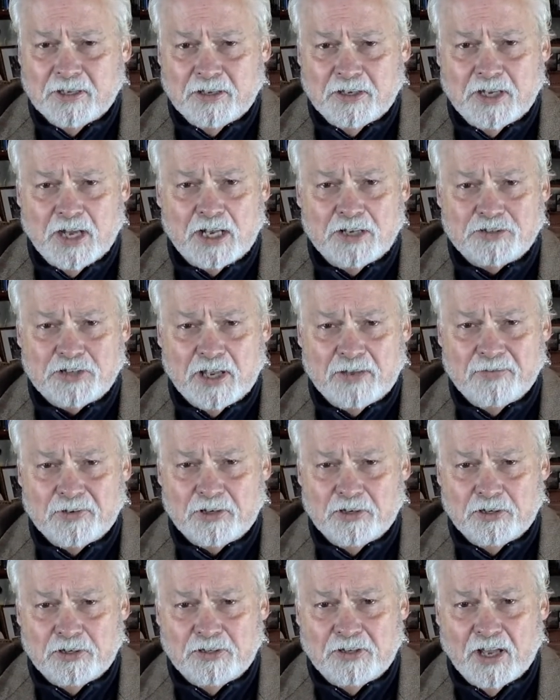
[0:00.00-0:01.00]
Guys, have a
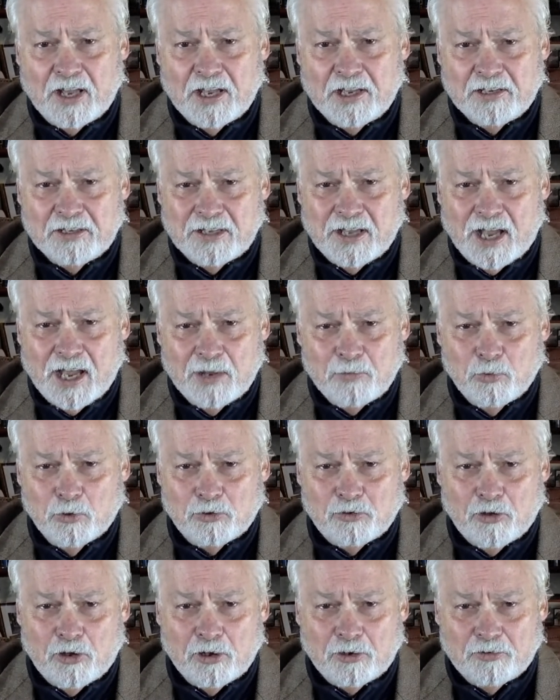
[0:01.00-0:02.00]
good day. I will
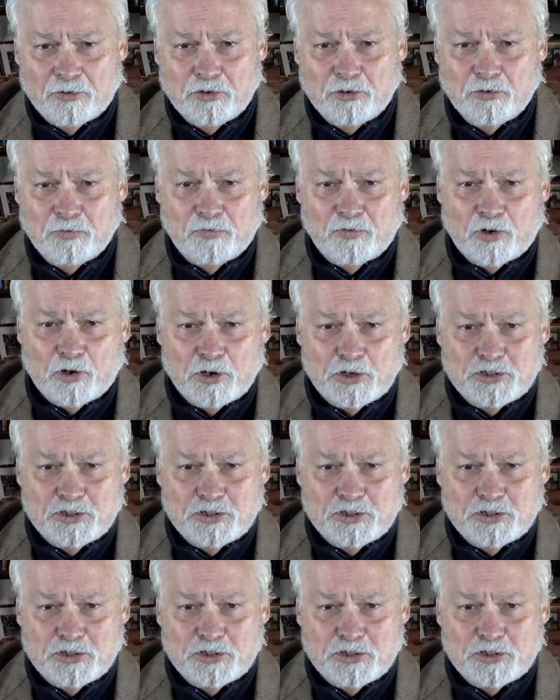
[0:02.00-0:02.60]
talk to you very soon.